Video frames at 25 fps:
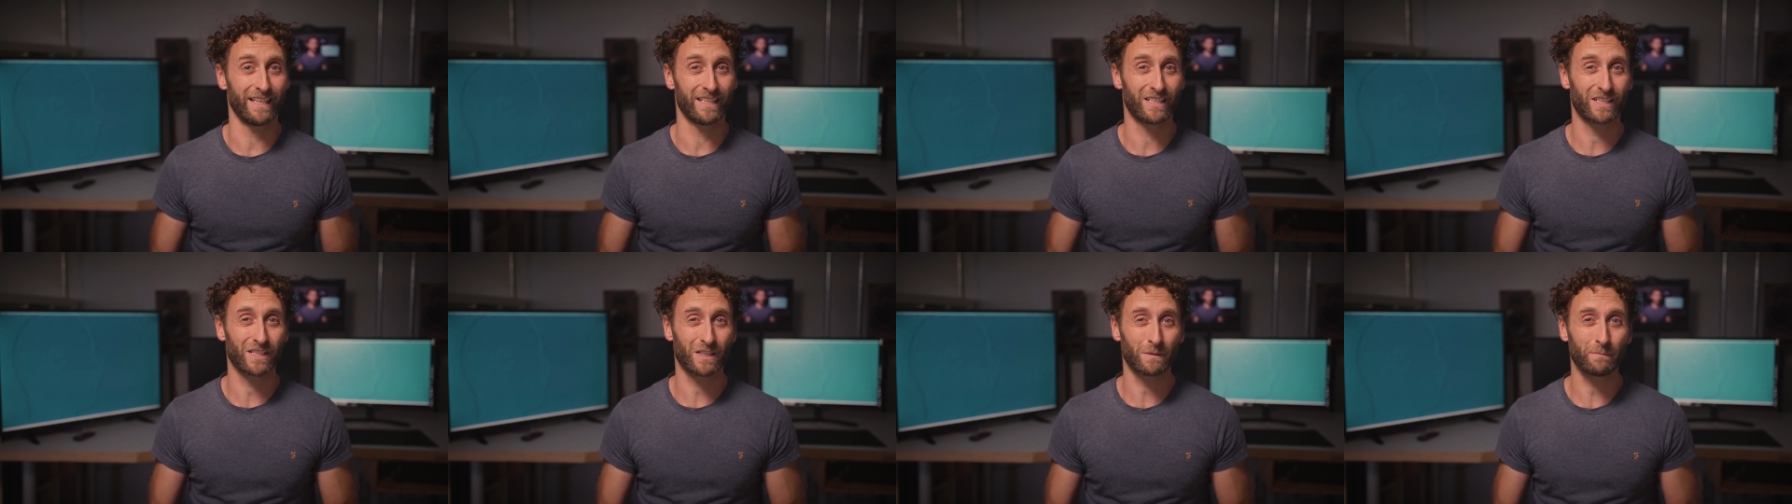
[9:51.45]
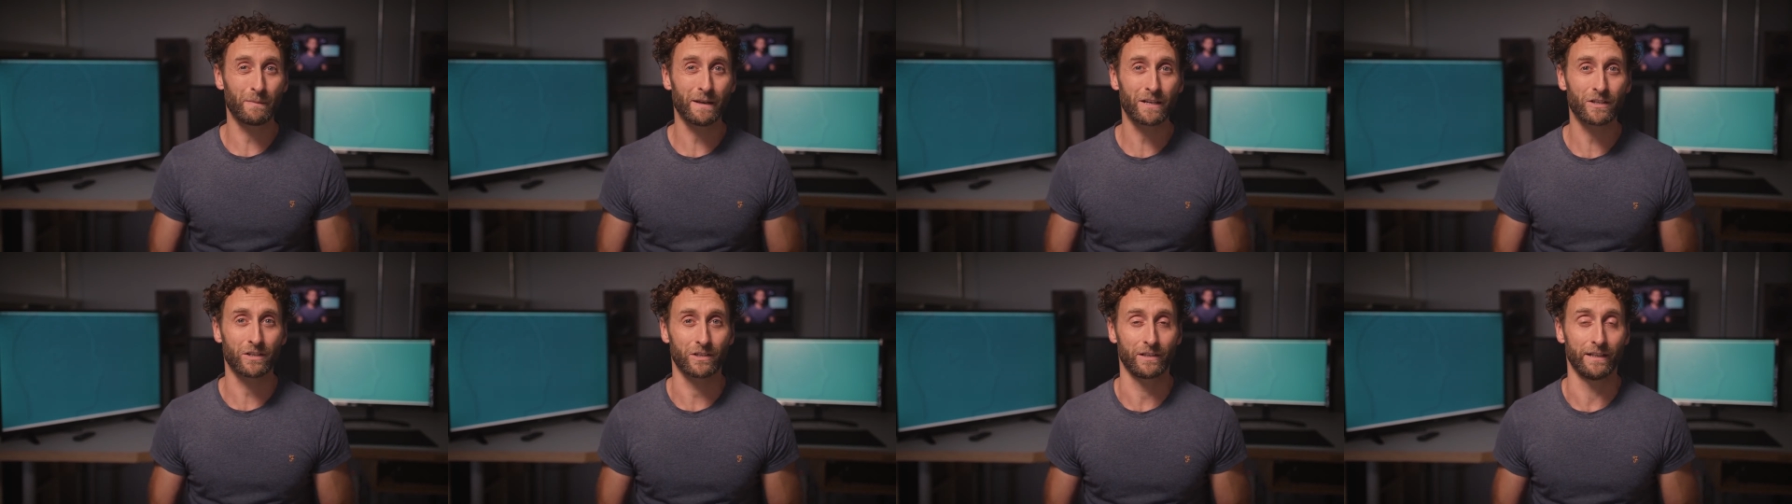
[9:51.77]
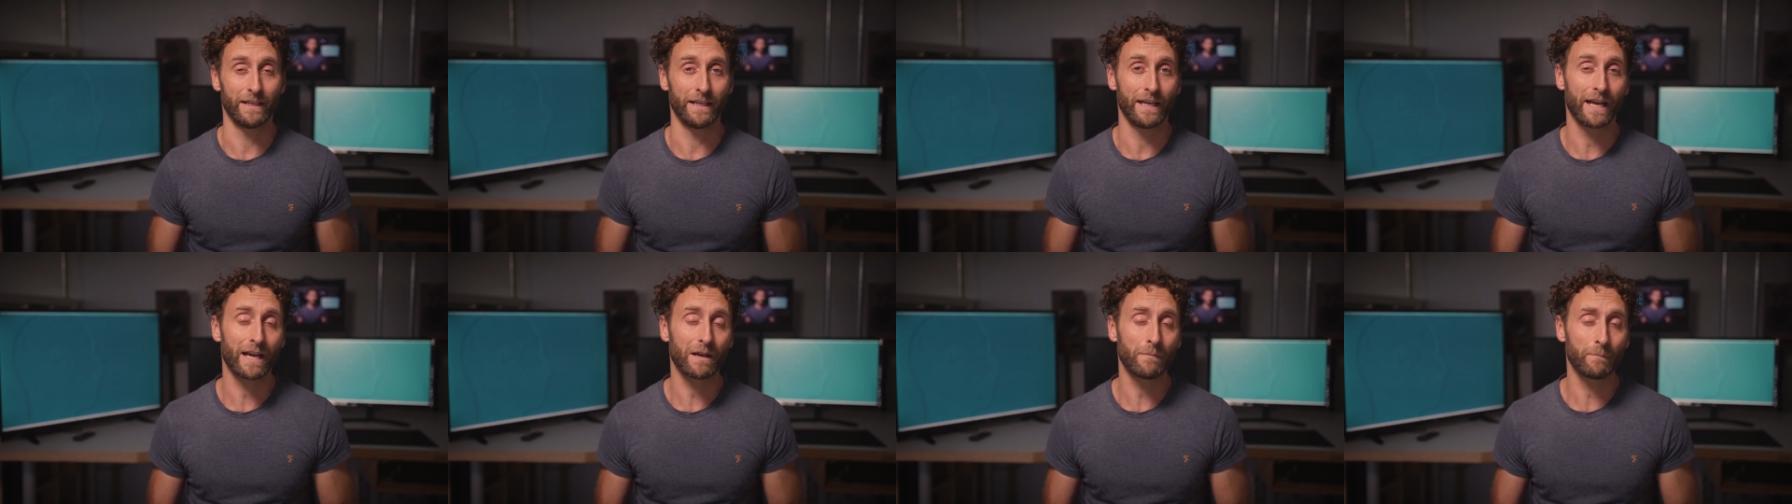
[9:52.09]

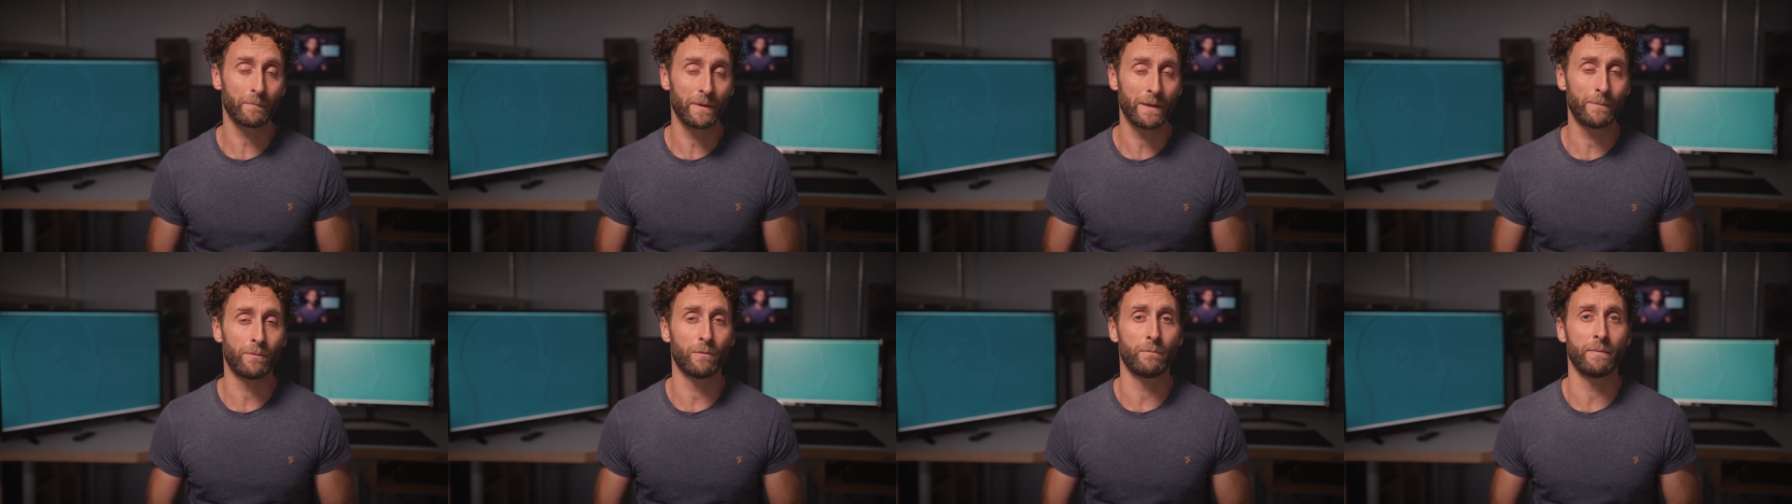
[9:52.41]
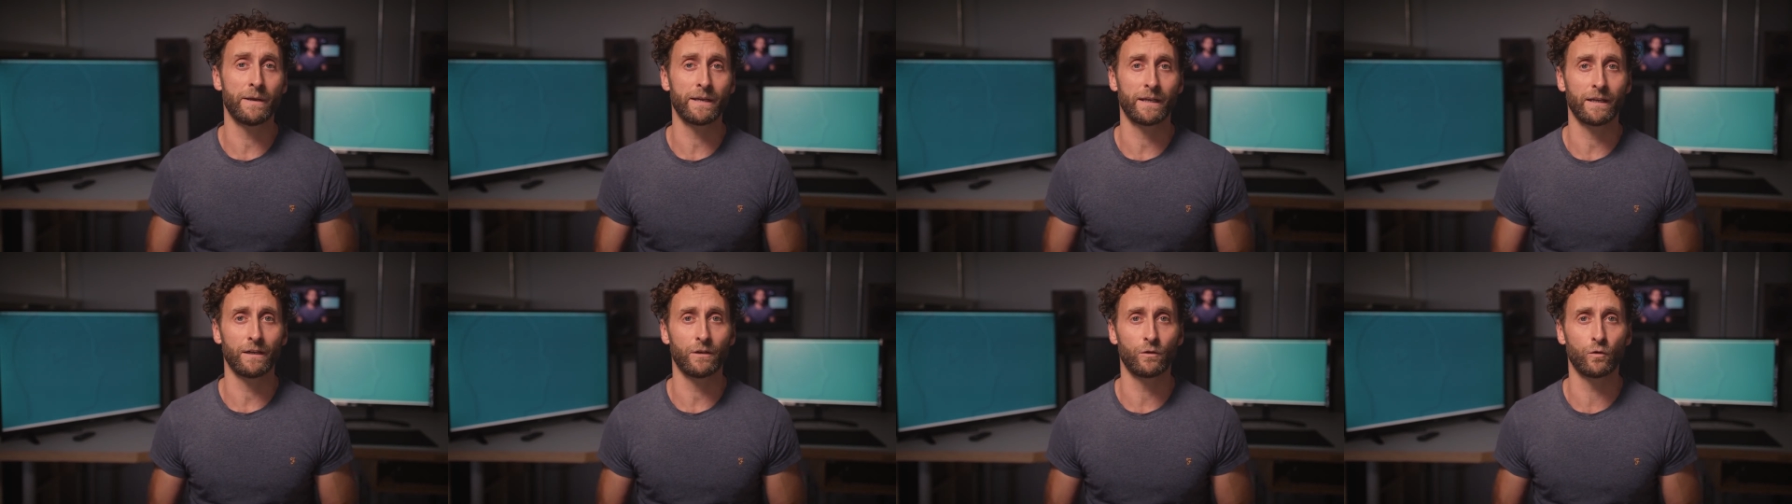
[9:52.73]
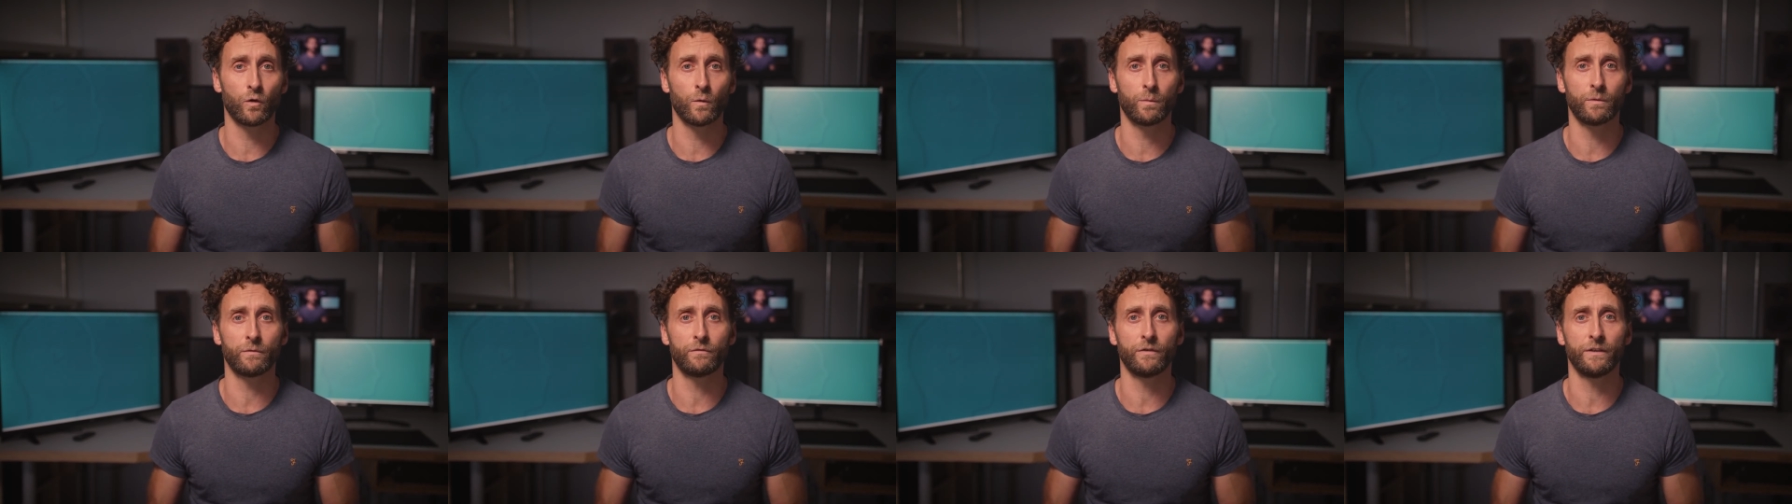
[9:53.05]
especially, and people making
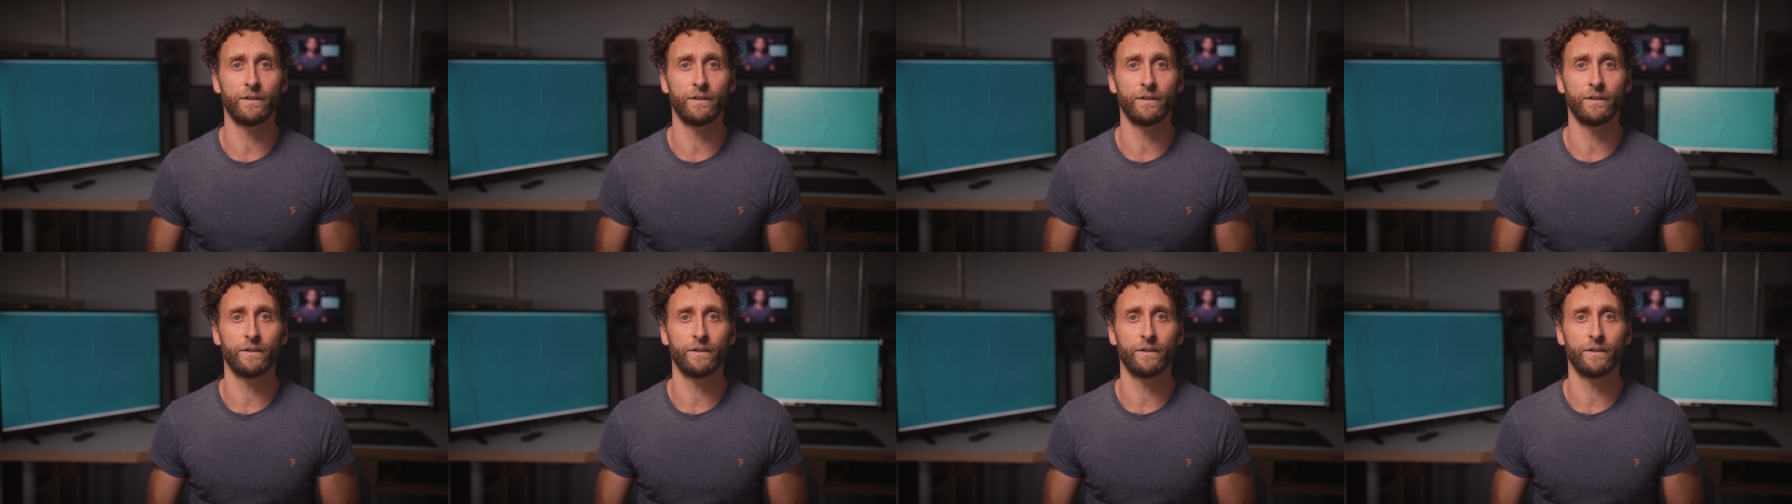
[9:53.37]
corporate